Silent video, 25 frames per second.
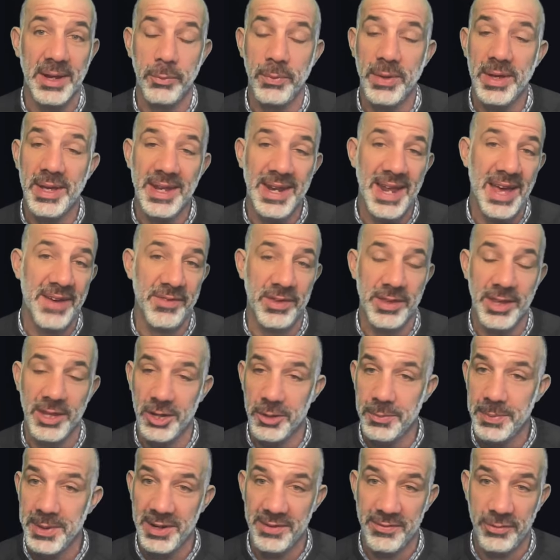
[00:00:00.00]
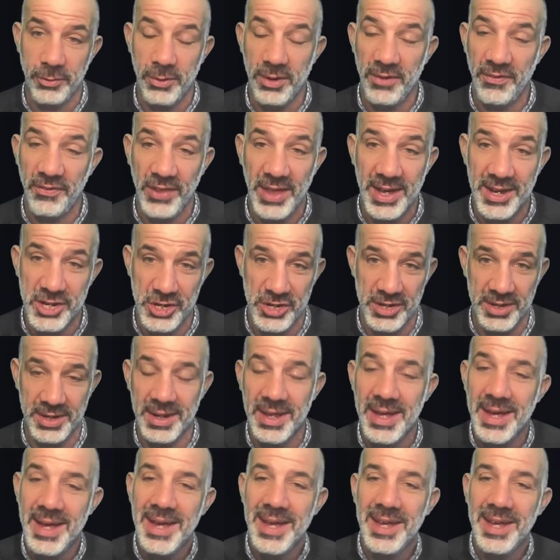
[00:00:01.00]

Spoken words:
We can have a little bit of a reflection.